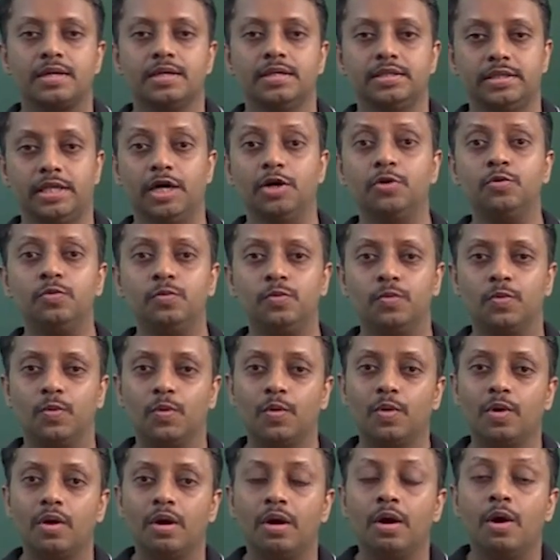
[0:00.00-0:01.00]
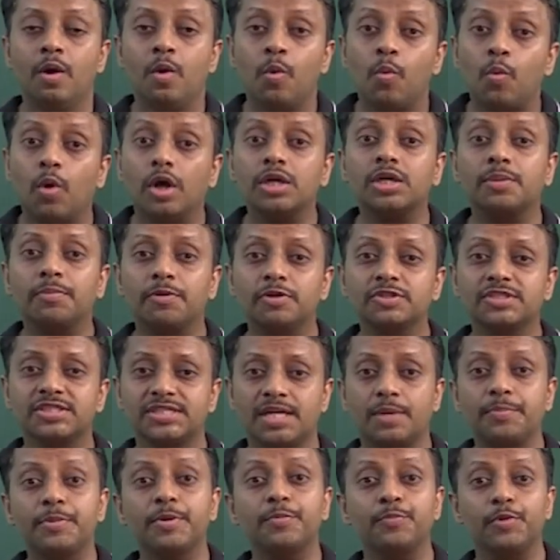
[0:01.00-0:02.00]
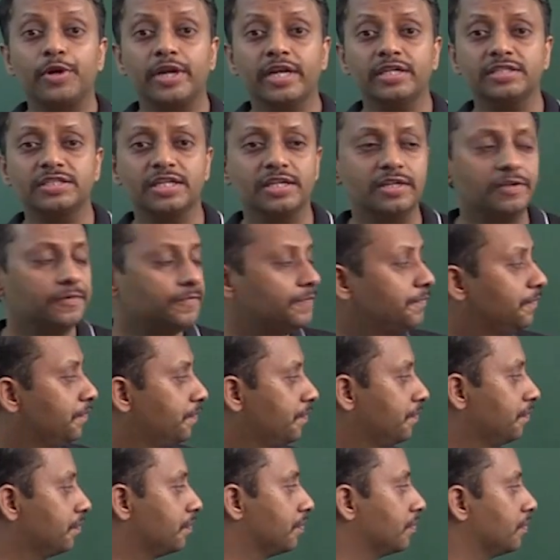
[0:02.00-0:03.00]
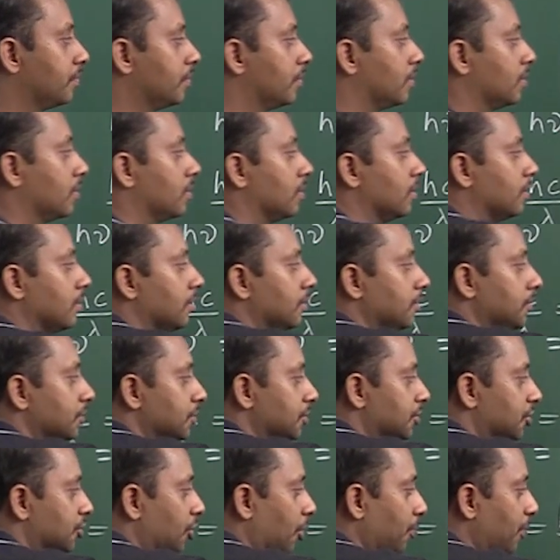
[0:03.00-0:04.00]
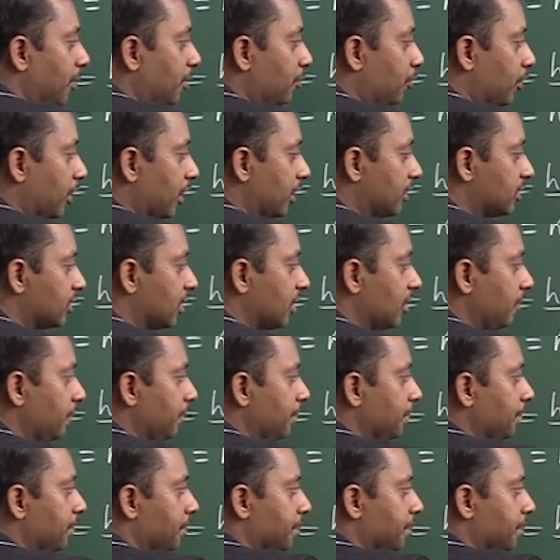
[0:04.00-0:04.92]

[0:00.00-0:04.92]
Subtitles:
Now, what about stopping potential? Stopping potential